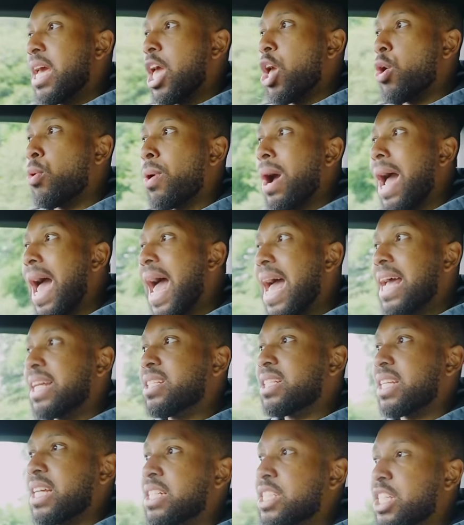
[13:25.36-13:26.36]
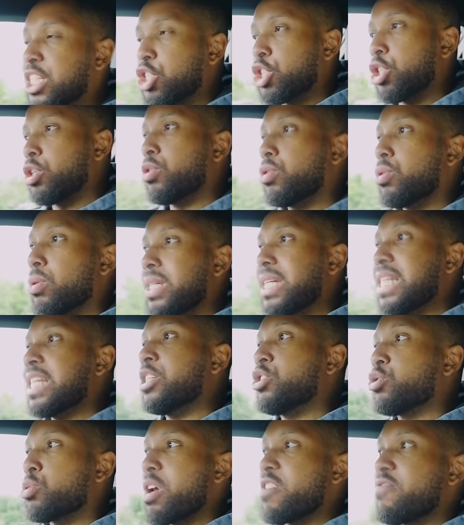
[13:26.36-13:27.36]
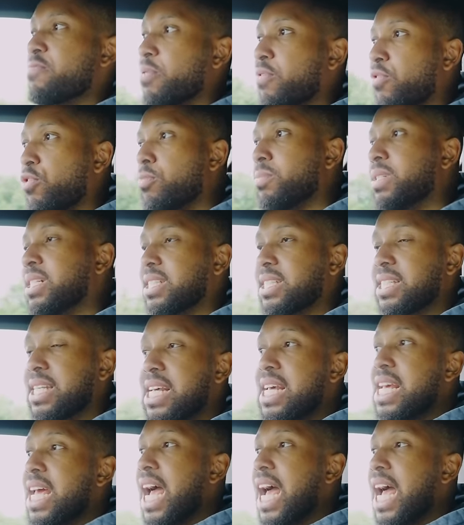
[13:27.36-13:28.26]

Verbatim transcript: It will add additional e-drive performance.